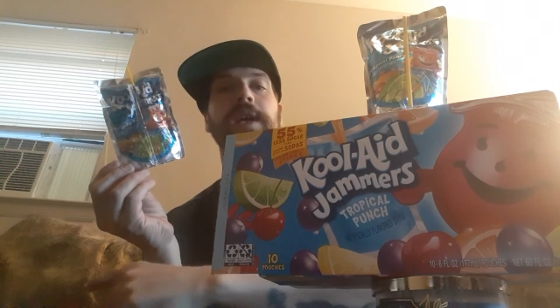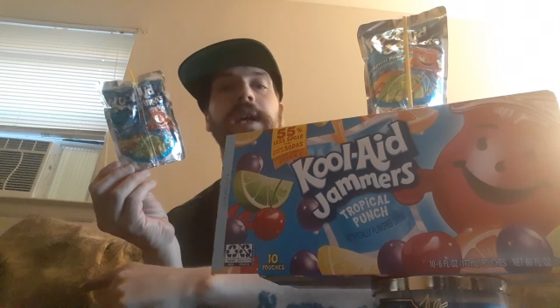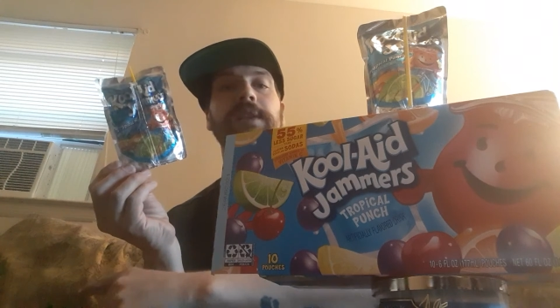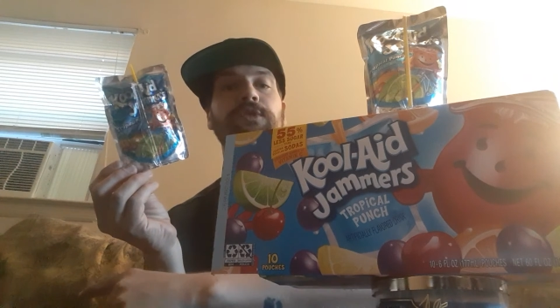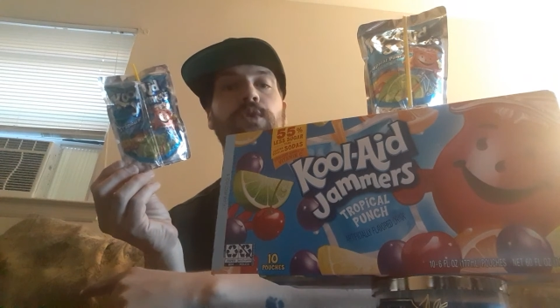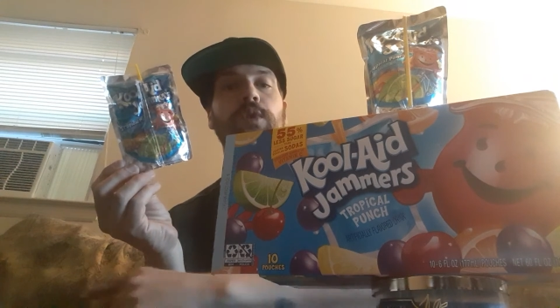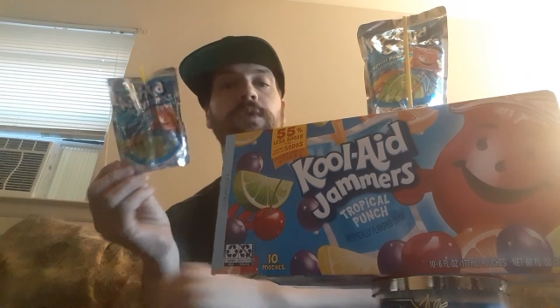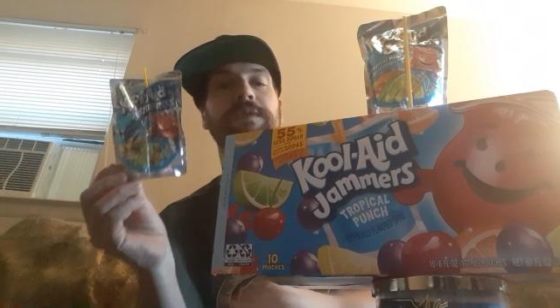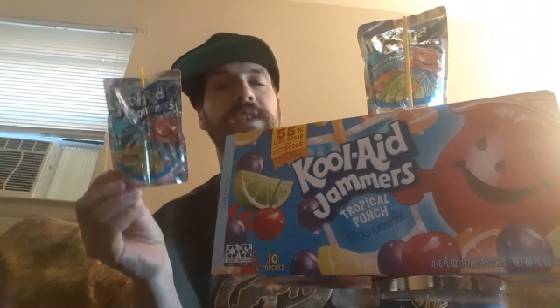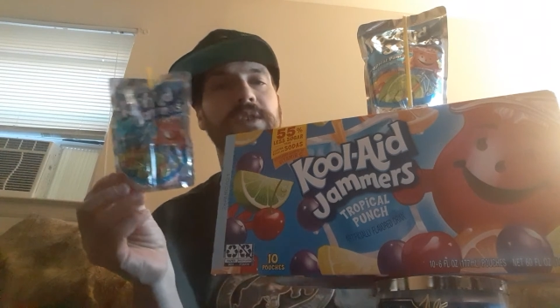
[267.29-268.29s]
And there's a
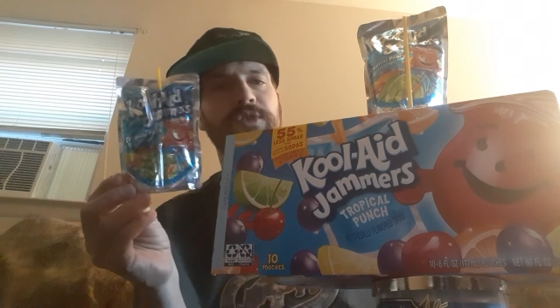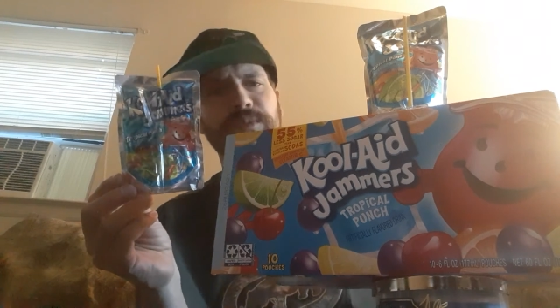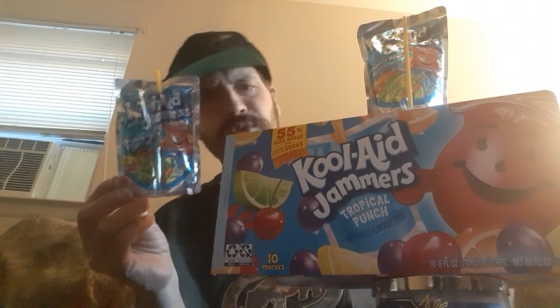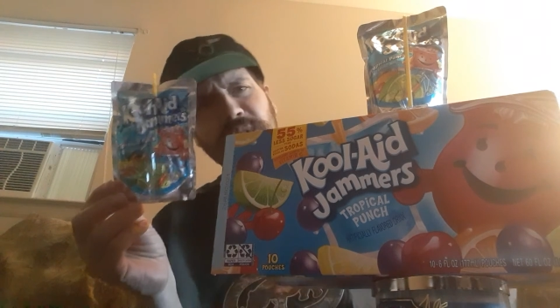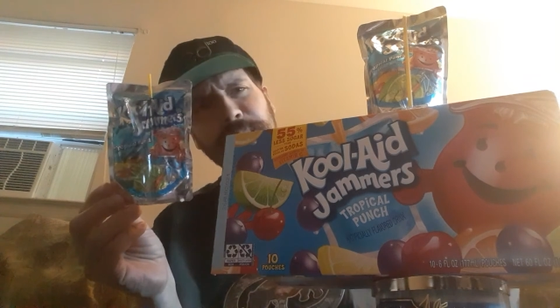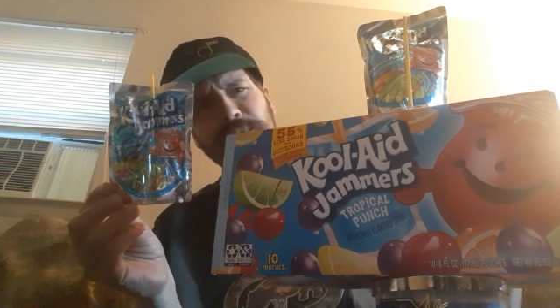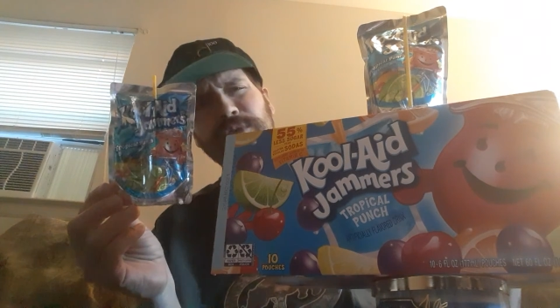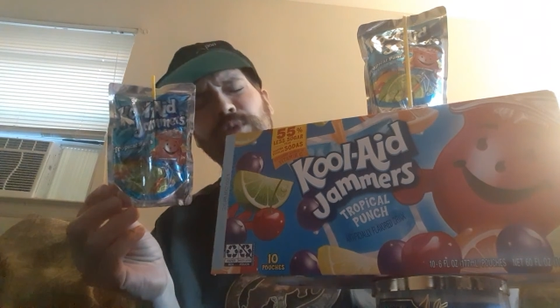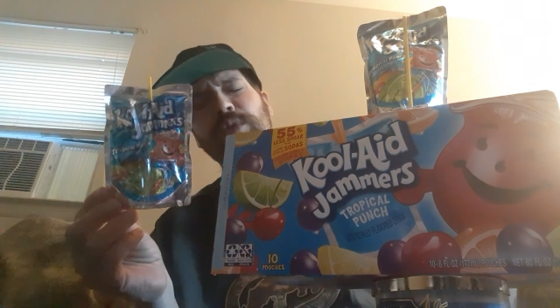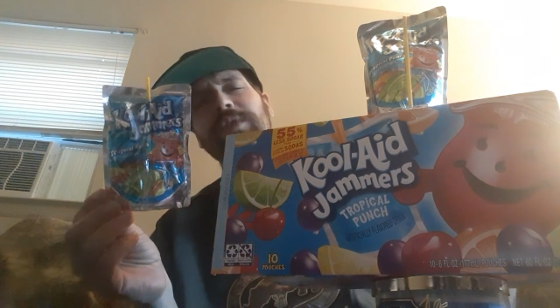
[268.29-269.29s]
corner over there. You subscribe in
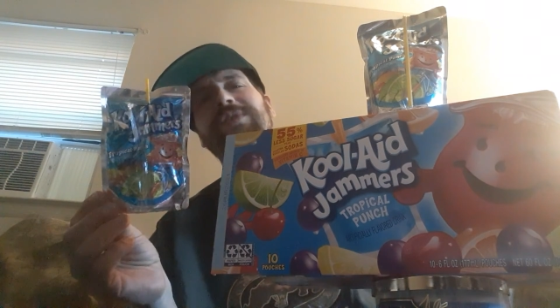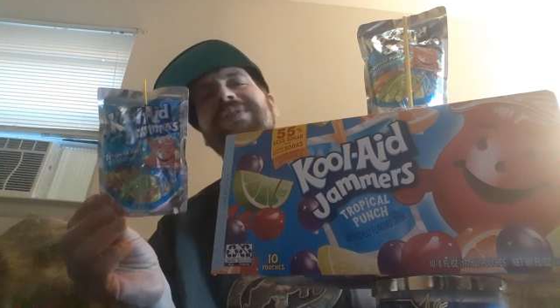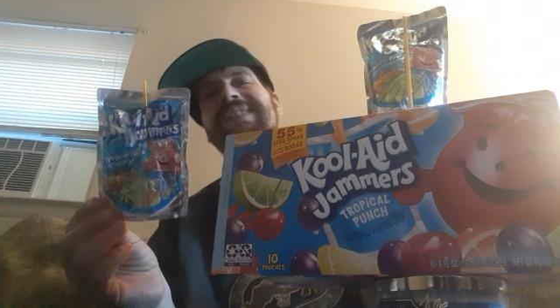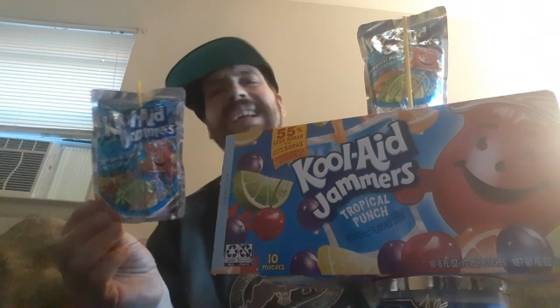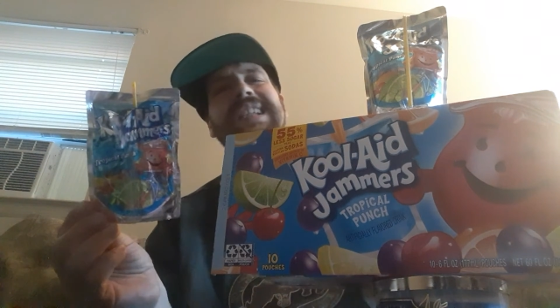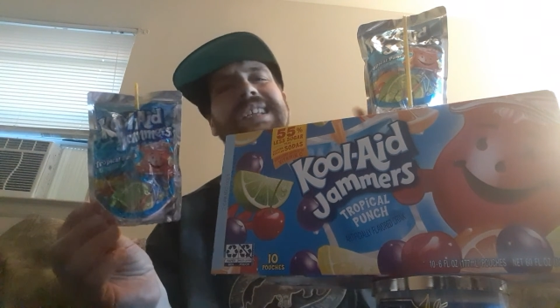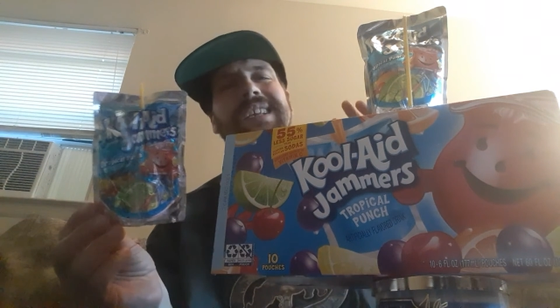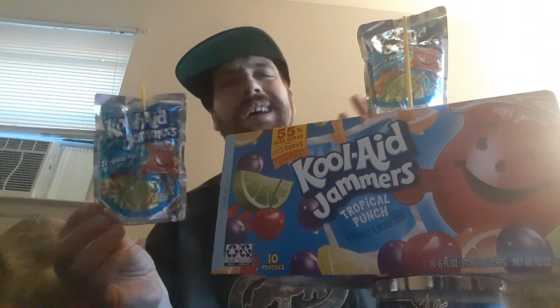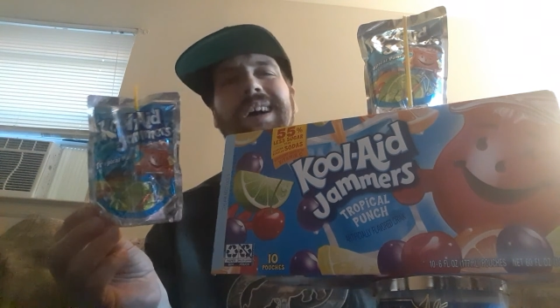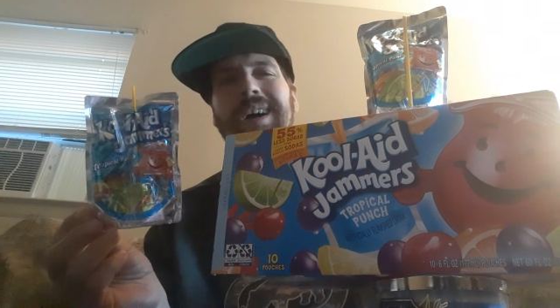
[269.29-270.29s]
those corners.
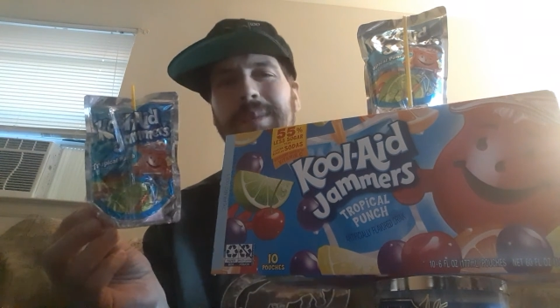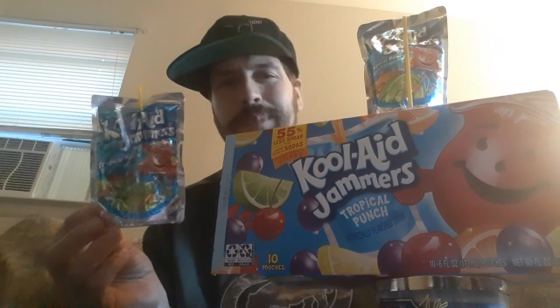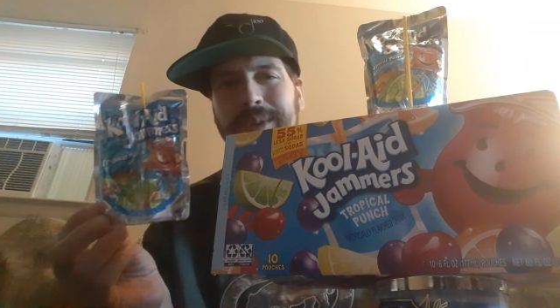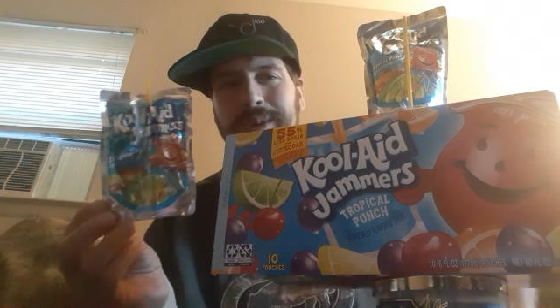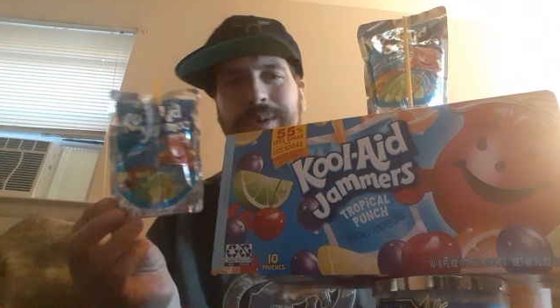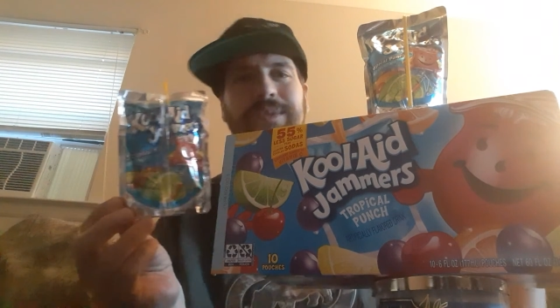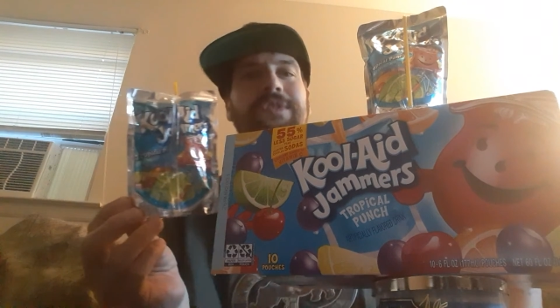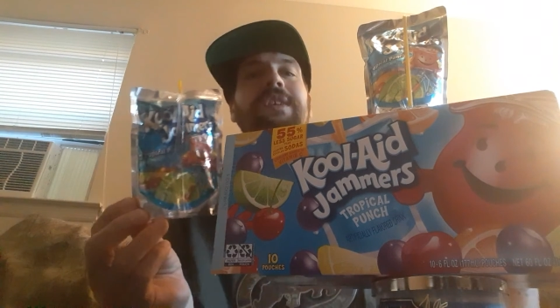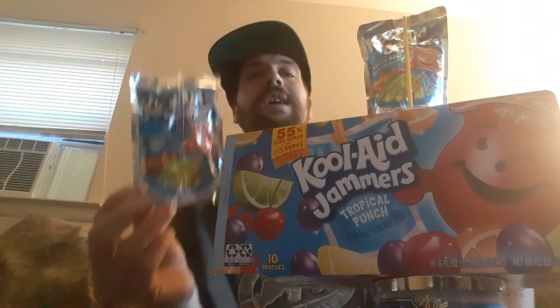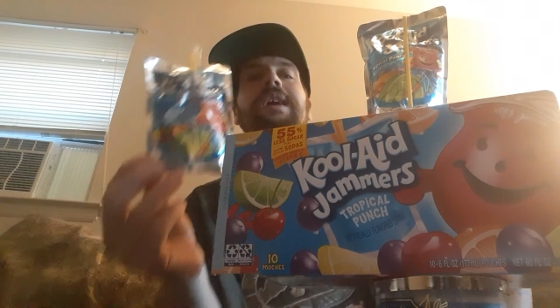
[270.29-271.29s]
Daily uploads.